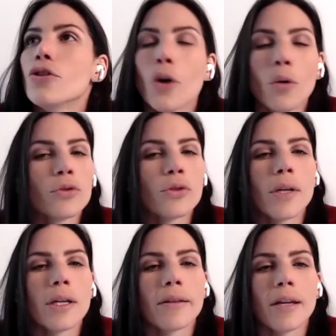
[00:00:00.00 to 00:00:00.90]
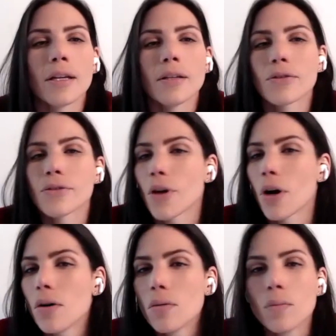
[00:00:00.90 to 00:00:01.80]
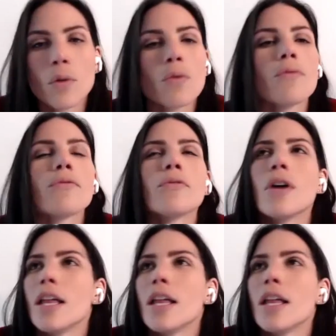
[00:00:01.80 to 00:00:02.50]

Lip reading: don't do anything. Don't move